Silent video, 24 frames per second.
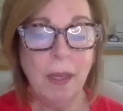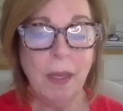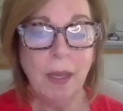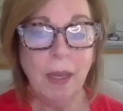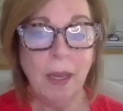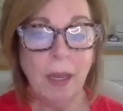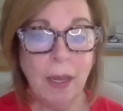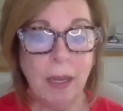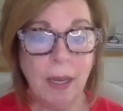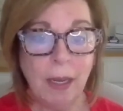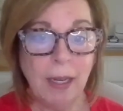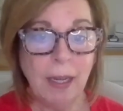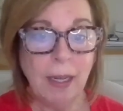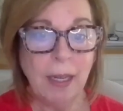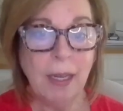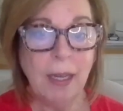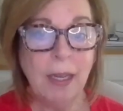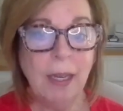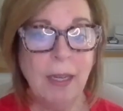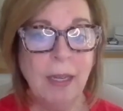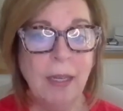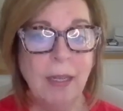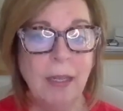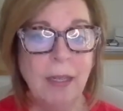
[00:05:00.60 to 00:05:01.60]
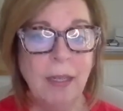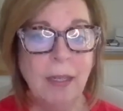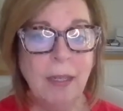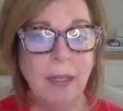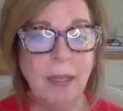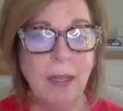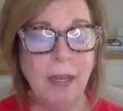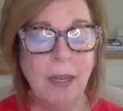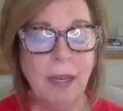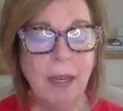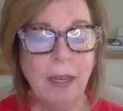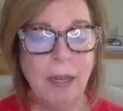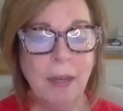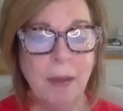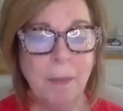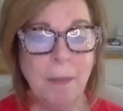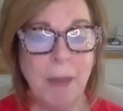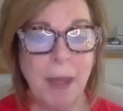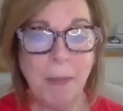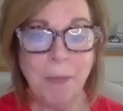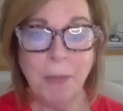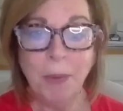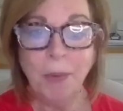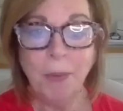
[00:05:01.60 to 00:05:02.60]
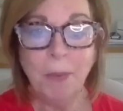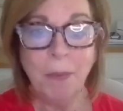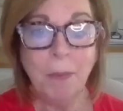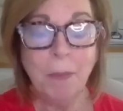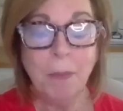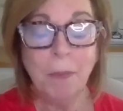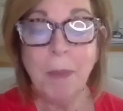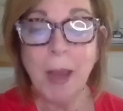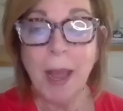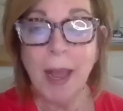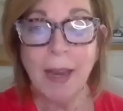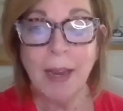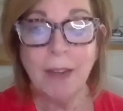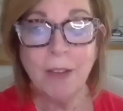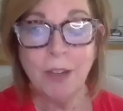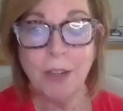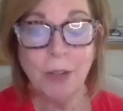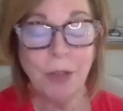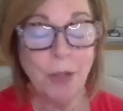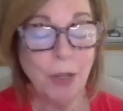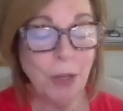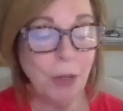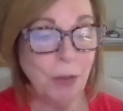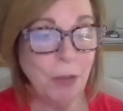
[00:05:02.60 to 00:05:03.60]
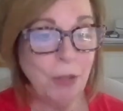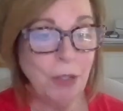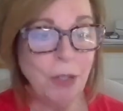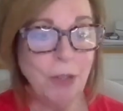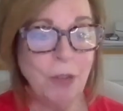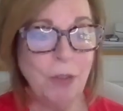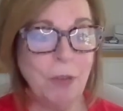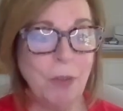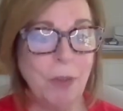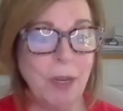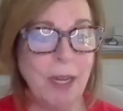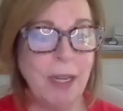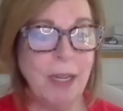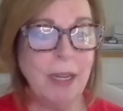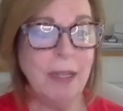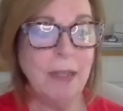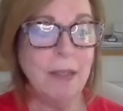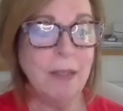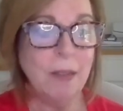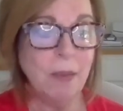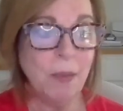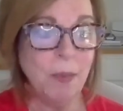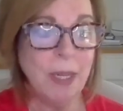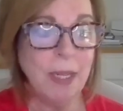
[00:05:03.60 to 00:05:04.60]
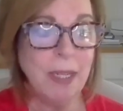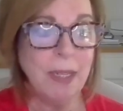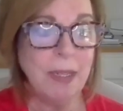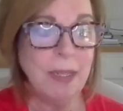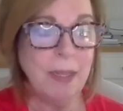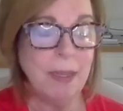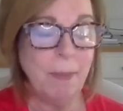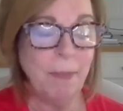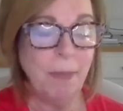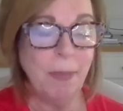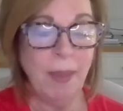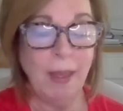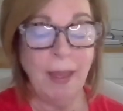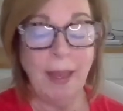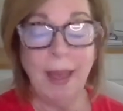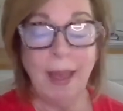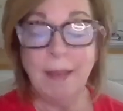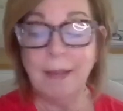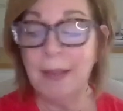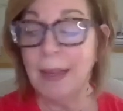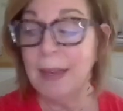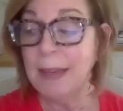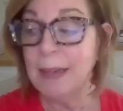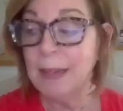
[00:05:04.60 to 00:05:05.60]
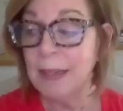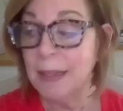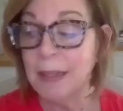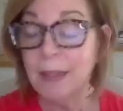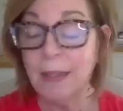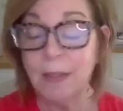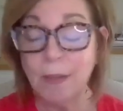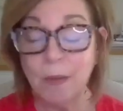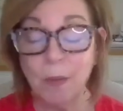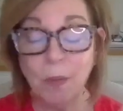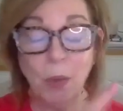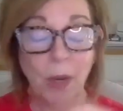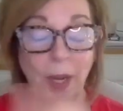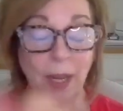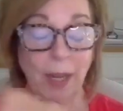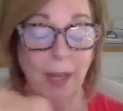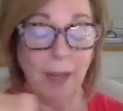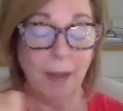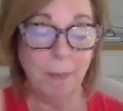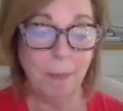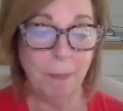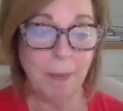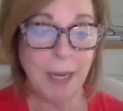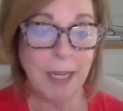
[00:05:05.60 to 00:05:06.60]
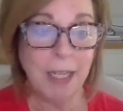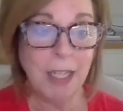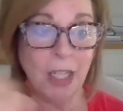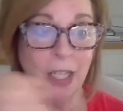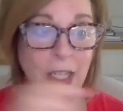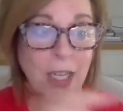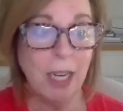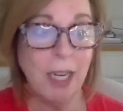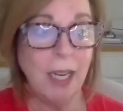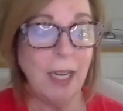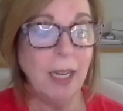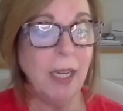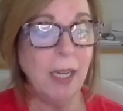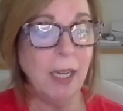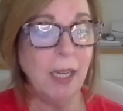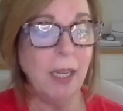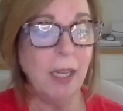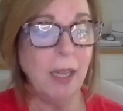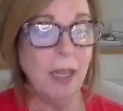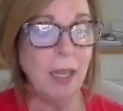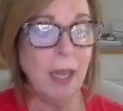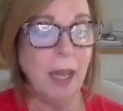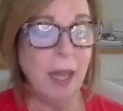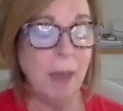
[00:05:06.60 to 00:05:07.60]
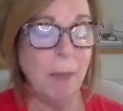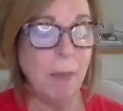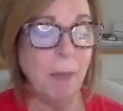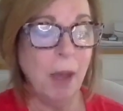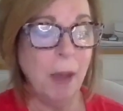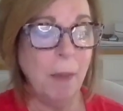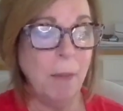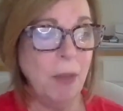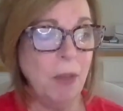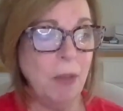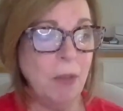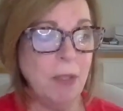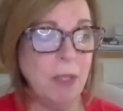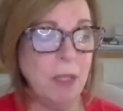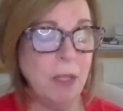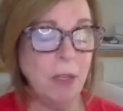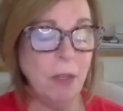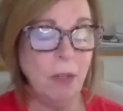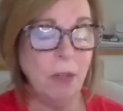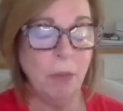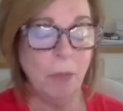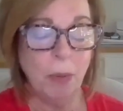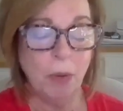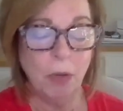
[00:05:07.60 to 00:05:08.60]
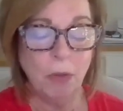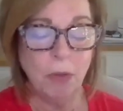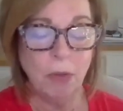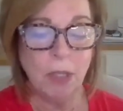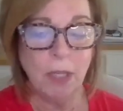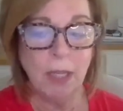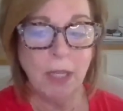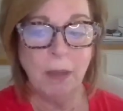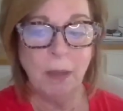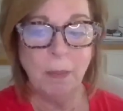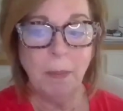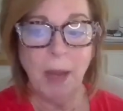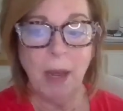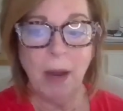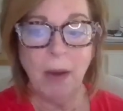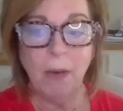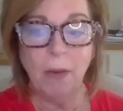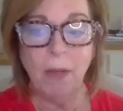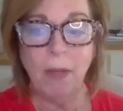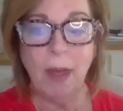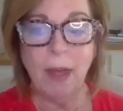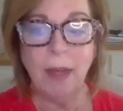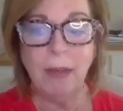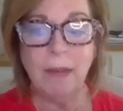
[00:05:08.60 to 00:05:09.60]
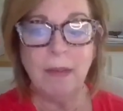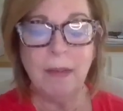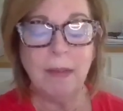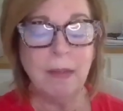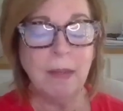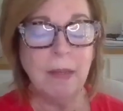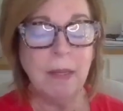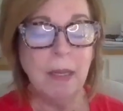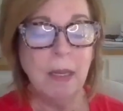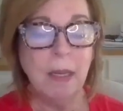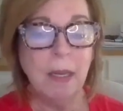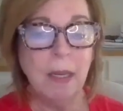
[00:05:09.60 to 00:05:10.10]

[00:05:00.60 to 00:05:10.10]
honey, maple. My two go-tos when I need to sweeten something, as I did this morning, my shake. I'm using a new protein powder that's